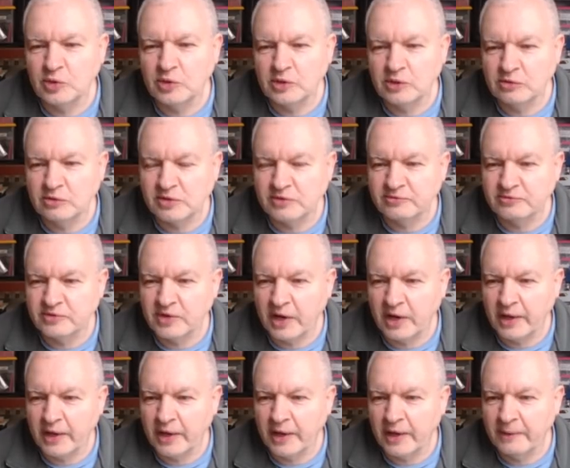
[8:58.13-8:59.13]
use a
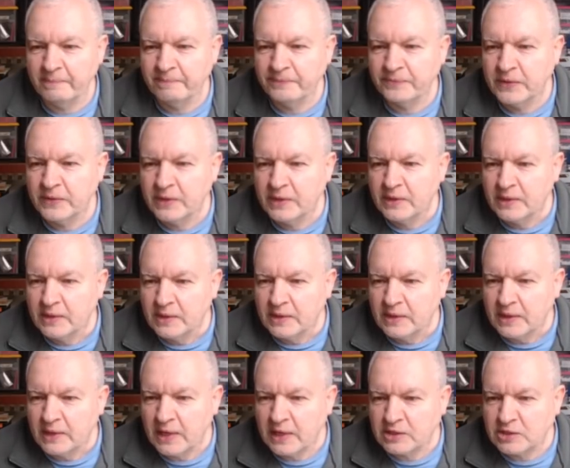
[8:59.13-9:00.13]
via.
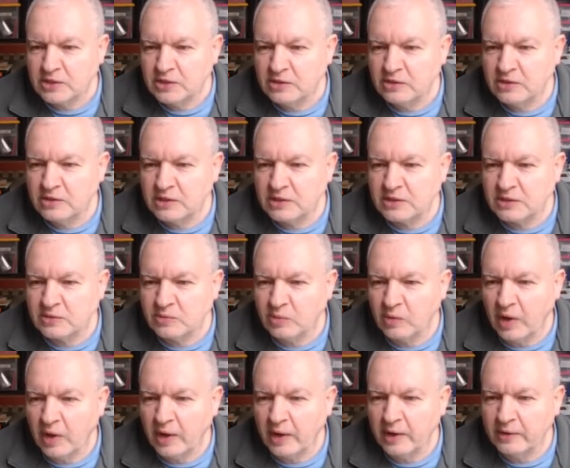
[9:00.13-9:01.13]
Actually, this
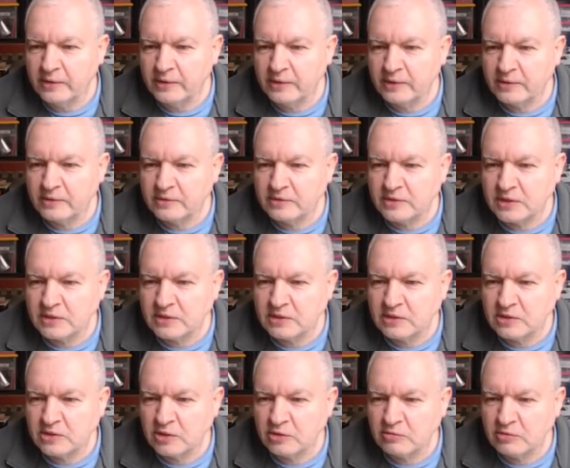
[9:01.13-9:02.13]
one doesn't
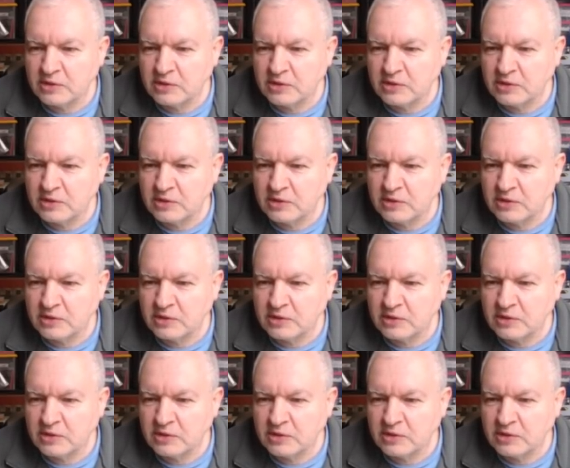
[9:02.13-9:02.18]
need to go